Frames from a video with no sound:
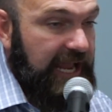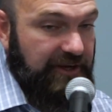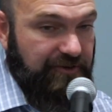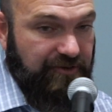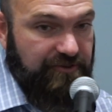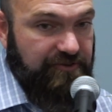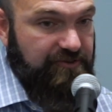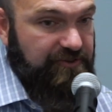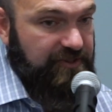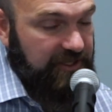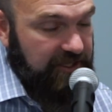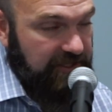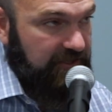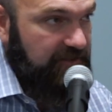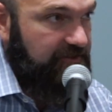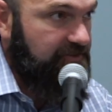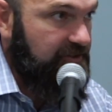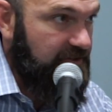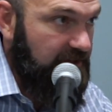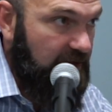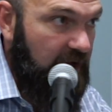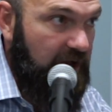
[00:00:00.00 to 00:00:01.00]

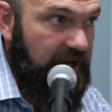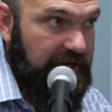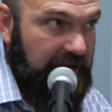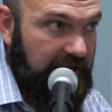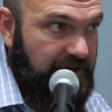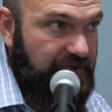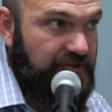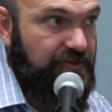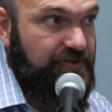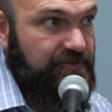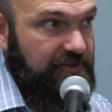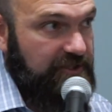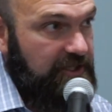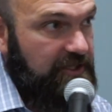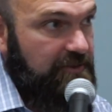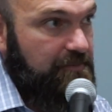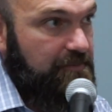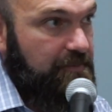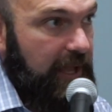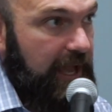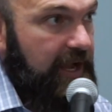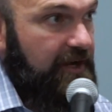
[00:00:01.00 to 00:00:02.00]
Agencies and non-agency
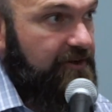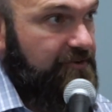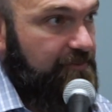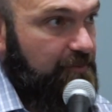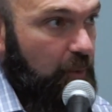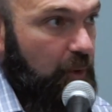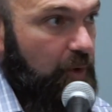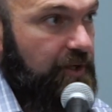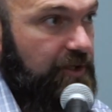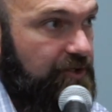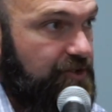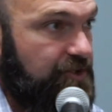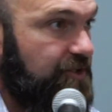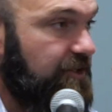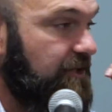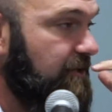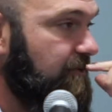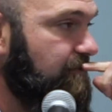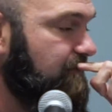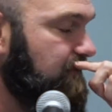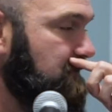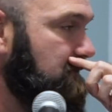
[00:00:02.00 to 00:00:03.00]
backed
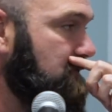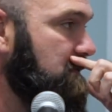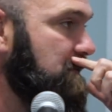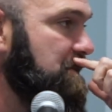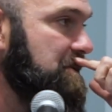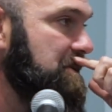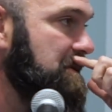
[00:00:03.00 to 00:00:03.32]
mortgages, and